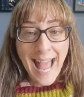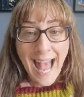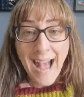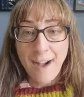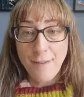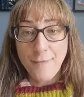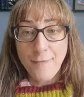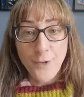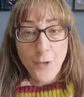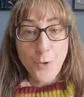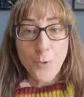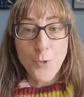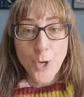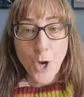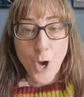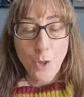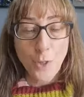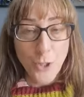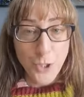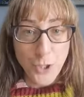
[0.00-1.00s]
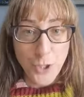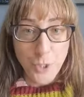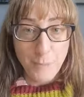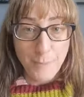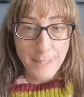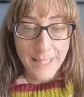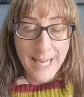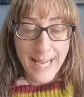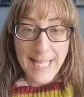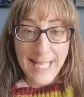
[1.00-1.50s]
Have you got the
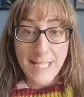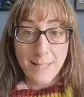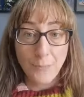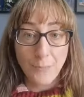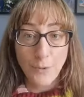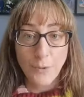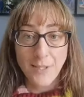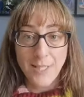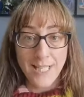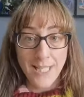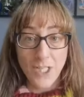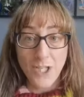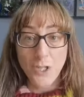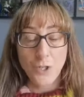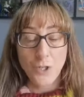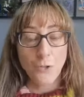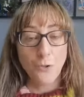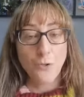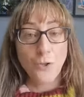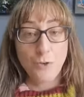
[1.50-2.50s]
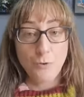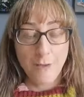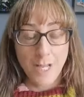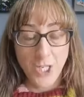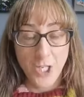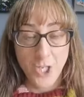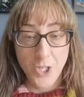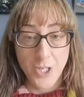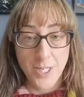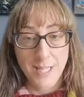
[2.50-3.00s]
duplicatable digital
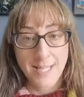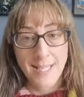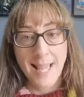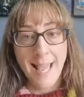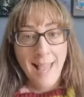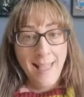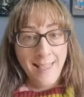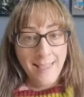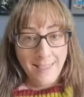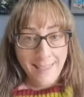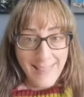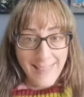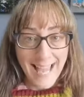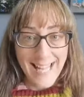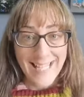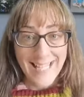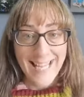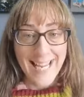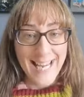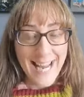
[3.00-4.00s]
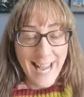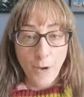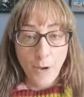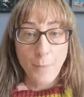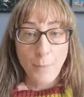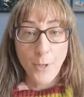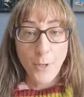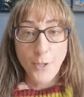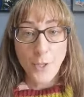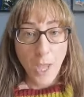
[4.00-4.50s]
strategies that can
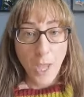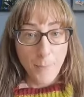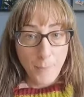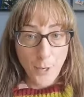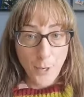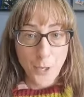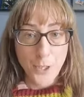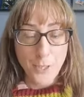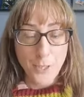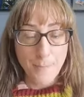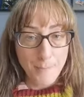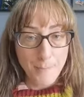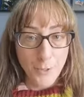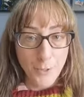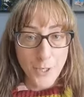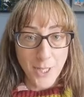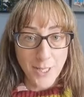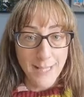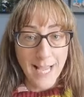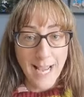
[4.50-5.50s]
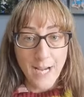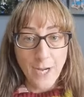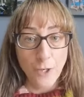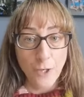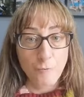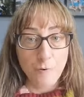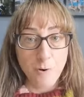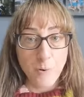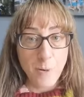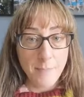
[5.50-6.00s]
help a person build online
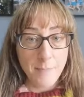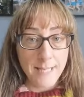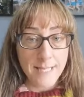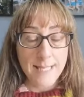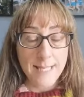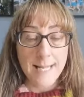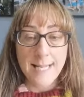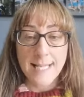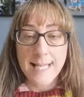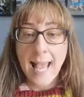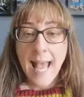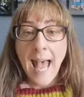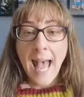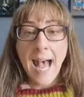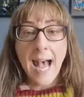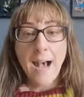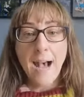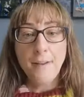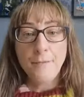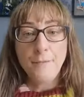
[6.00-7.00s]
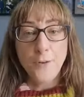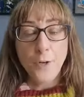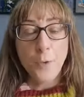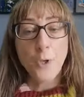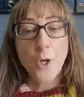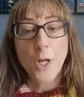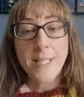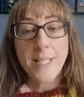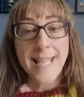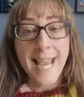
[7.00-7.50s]
and grow a business? Have
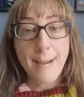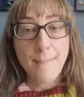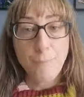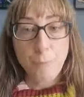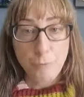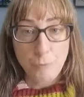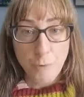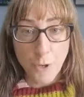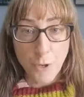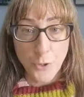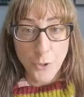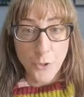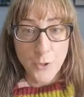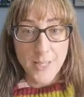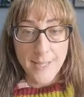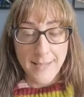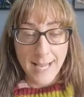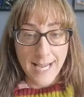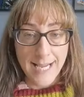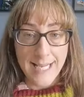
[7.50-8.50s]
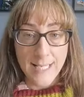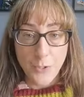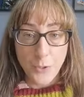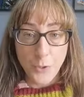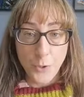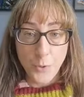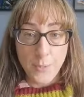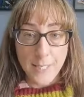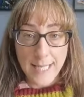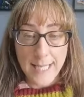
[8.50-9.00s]
you got a product that
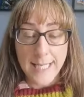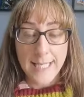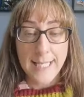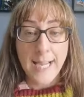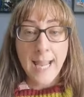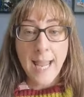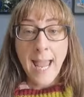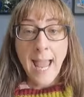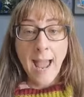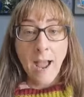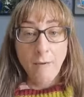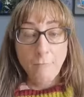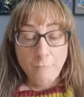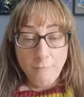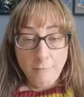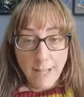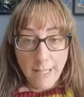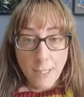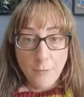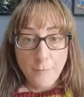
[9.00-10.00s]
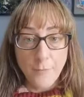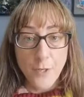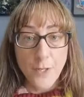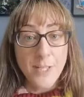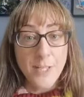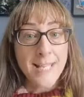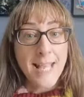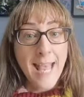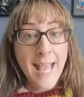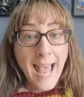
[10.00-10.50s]
is unique and
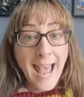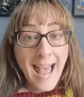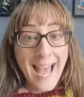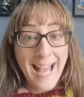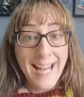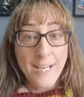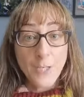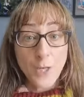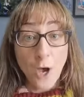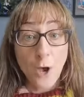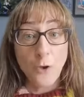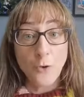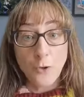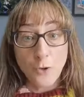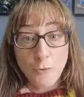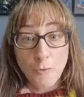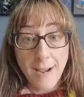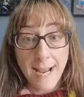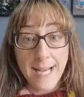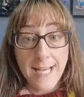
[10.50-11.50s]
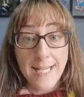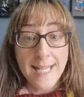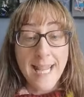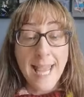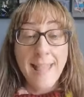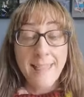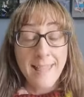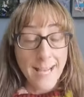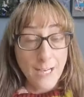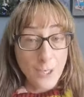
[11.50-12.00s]
relevant and on
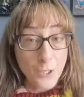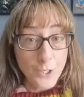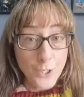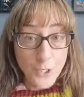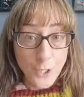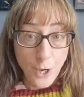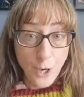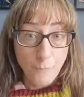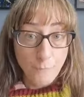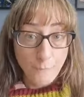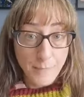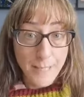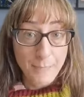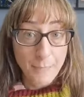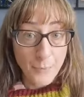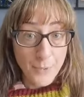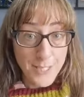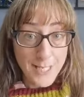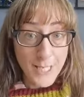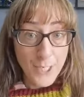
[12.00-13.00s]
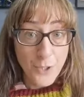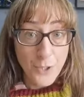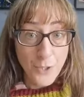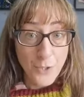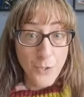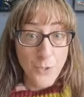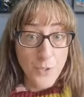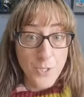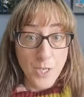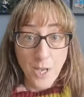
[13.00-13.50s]
trend that can solve people's
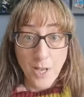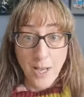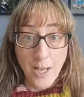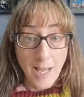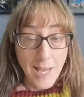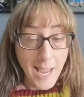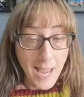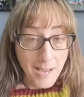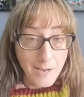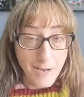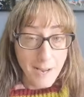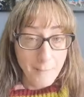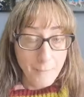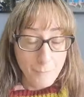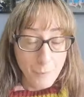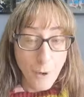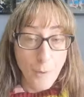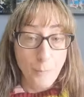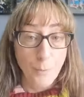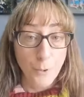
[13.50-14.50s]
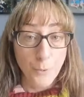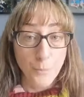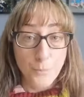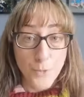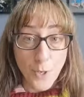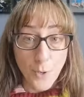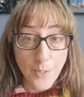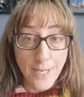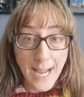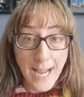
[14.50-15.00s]
issues uh, and, and
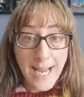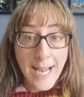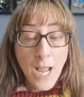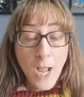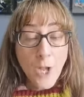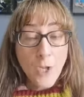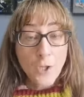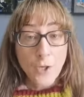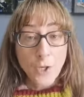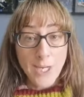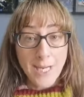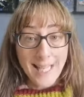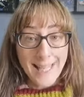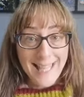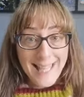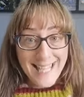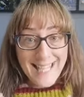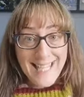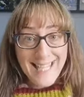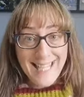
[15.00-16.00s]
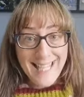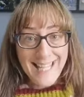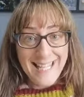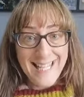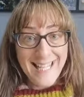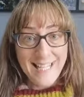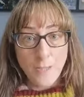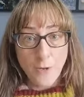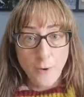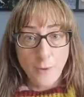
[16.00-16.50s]
problems? Okay, so this
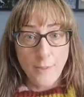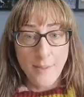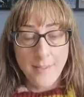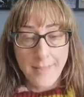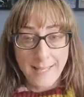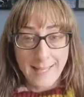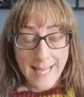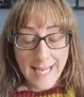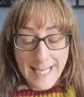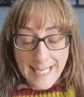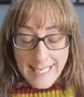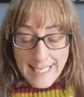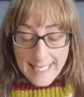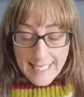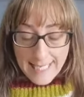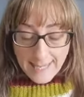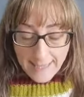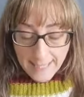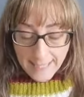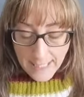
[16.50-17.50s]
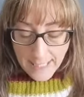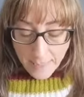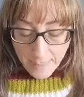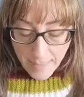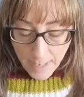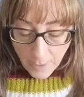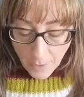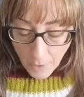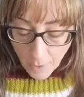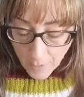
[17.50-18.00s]
this is another thing that you need to think
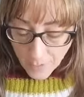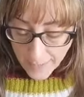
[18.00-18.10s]
about.